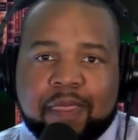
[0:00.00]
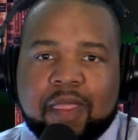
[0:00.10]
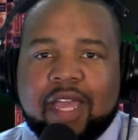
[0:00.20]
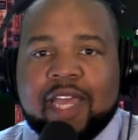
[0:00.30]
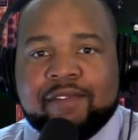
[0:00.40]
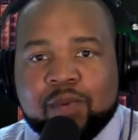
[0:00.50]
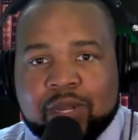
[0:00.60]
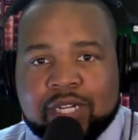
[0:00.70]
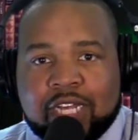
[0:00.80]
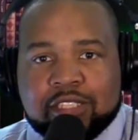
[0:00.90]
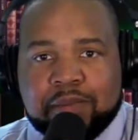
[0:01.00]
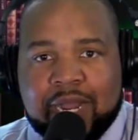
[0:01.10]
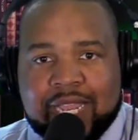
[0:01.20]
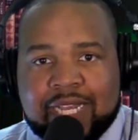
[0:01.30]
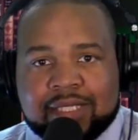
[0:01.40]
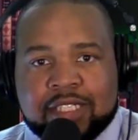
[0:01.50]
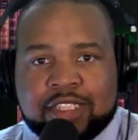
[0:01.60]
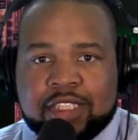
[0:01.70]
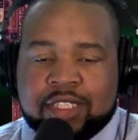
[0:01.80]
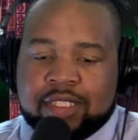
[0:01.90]
If you want to launch a podcast this
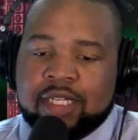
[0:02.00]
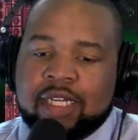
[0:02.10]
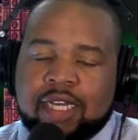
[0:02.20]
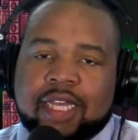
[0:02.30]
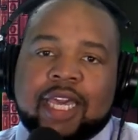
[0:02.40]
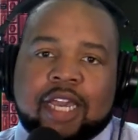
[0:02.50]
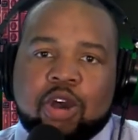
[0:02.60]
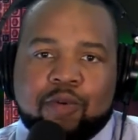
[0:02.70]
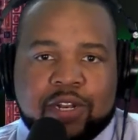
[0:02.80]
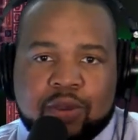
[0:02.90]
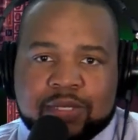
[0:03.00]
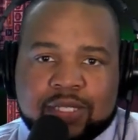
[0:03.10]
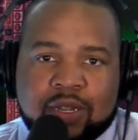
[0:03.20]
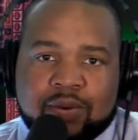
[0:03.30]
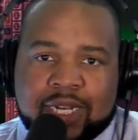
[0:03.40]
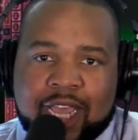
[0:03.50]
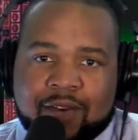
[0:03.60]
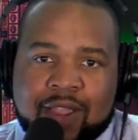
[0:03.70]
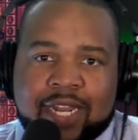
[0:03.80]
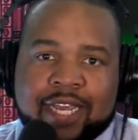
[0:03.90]
year, again, COVID numbers are going down
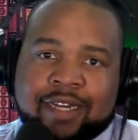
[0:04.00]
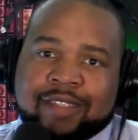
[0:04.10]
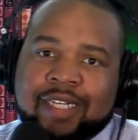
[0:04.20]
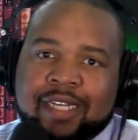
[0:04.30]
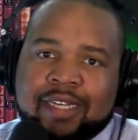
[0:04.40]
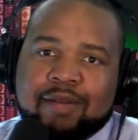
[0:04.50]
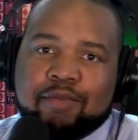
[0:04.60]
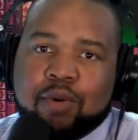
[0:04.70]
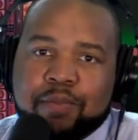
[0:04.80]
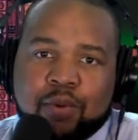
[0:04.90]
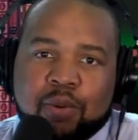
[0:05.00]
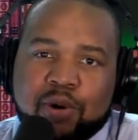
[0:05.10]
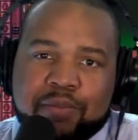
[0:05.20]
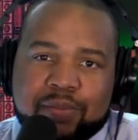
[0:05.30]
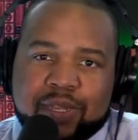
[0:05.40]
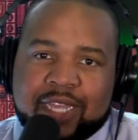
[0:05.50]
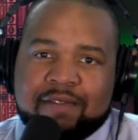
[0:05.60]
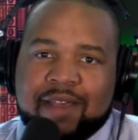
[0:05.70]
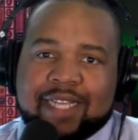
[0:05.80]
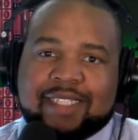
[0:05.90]
right now. More and more people are getting
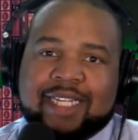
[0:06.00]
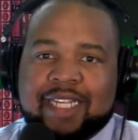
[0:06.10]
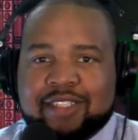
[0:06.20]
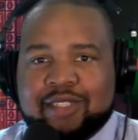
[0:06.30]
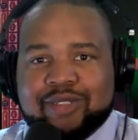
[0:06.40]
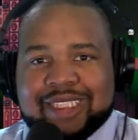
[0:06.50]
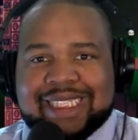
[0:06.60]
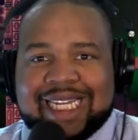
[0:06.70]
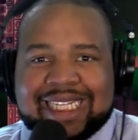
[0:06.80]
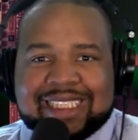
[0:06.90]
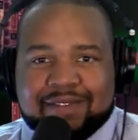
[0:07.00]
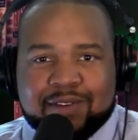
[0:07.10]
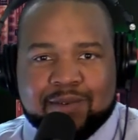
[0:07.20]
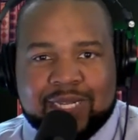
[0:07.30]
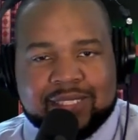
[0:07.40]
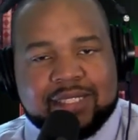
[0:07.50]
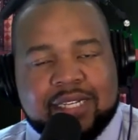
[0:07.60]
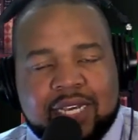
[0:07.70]
vaccinated, so it's less of a risk.